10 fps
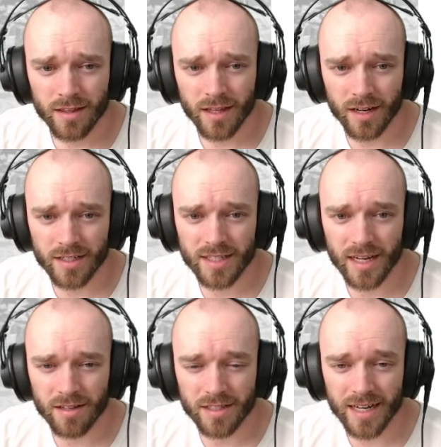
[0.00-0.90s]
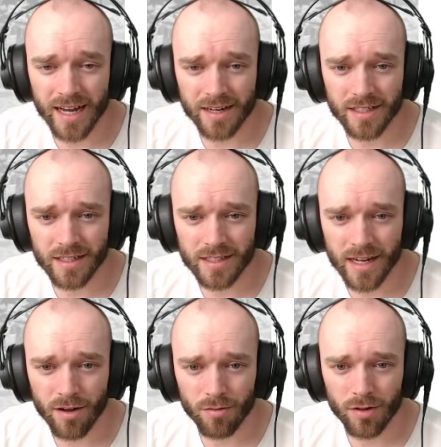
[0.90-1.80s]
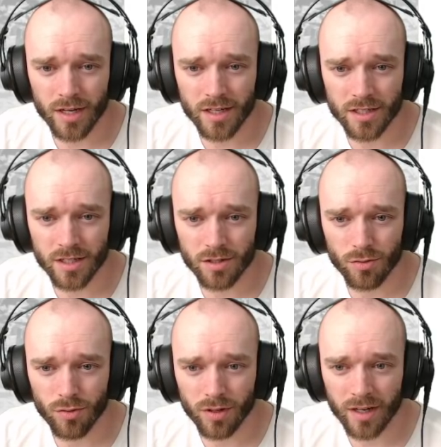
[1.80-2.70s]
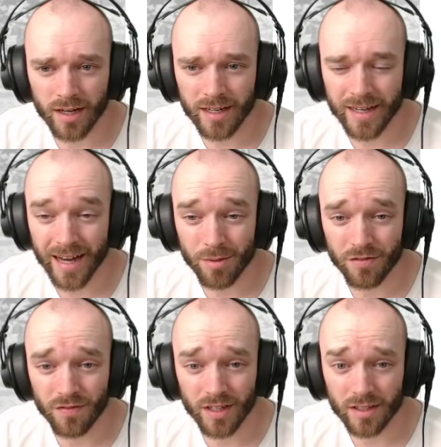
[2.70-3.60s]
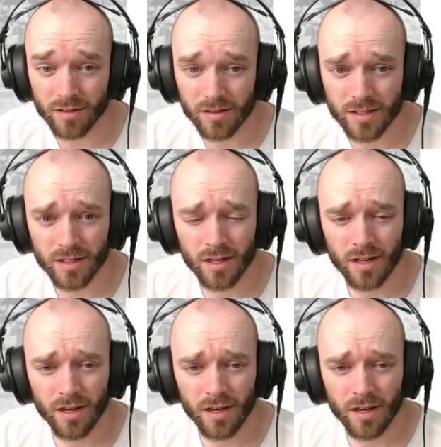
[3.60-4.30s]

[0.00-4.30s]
that excels at hunting down injured or lightly armored vehicles.